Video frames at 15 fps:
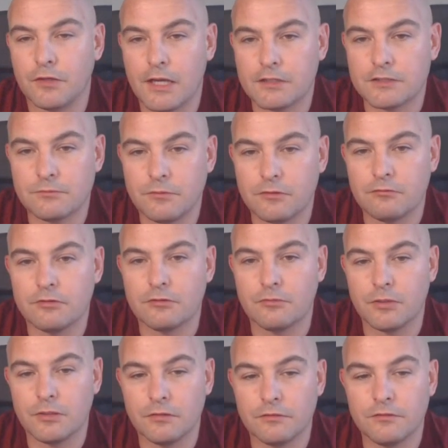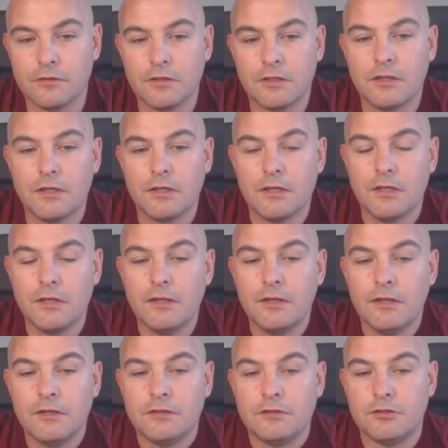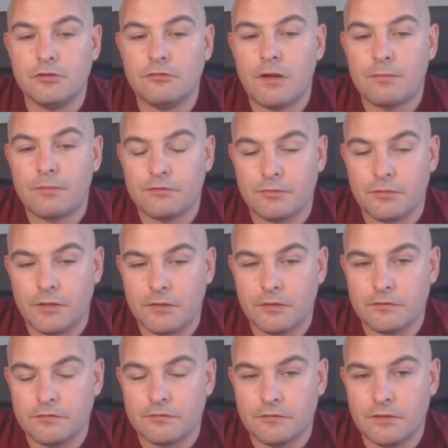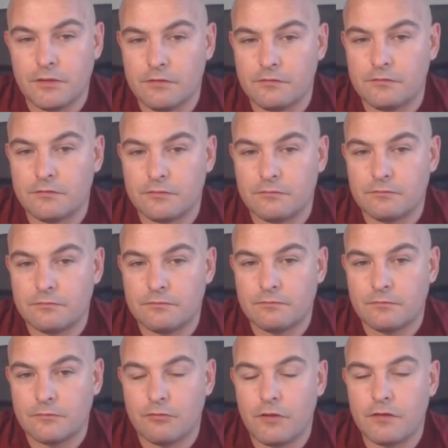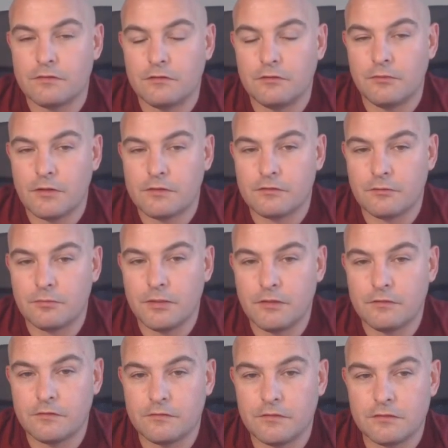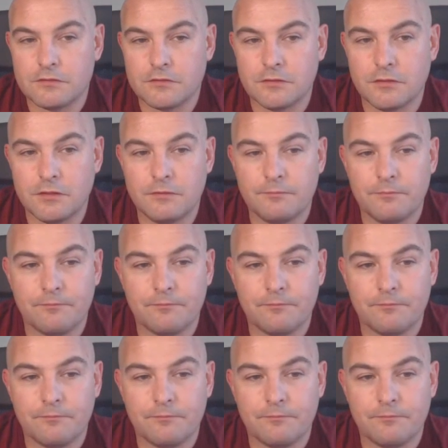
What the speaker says: action with the real world. New repertoires is creating new SOPs, essentially.